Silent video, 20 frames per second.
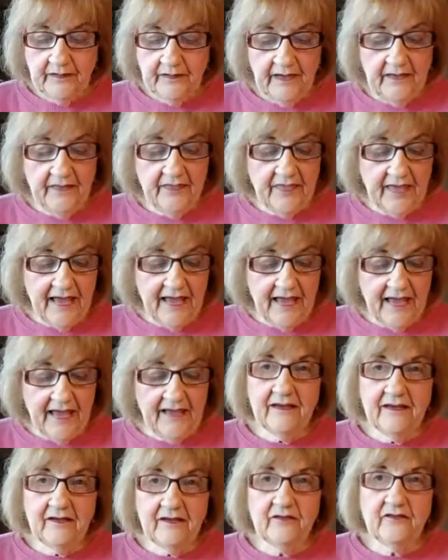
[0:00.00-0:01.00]
And
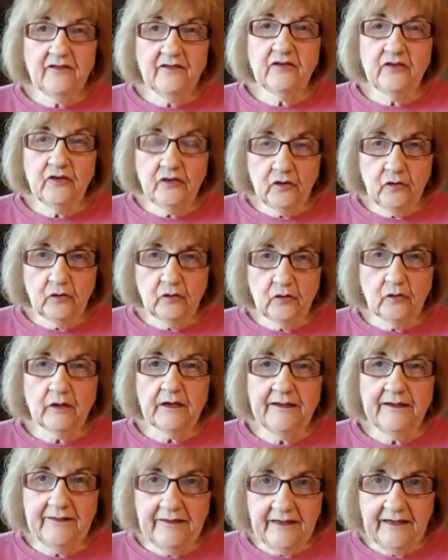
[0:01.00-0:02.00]
that is cure
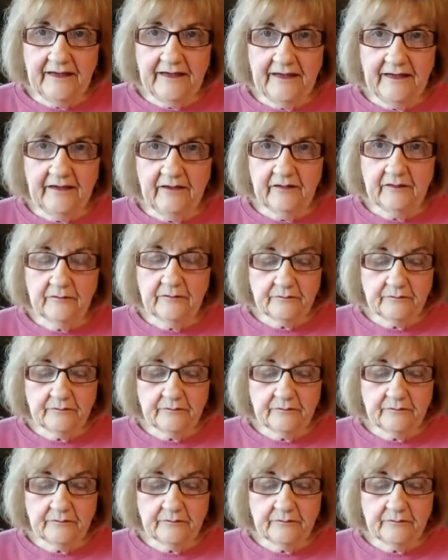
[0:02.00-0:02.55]
indeed.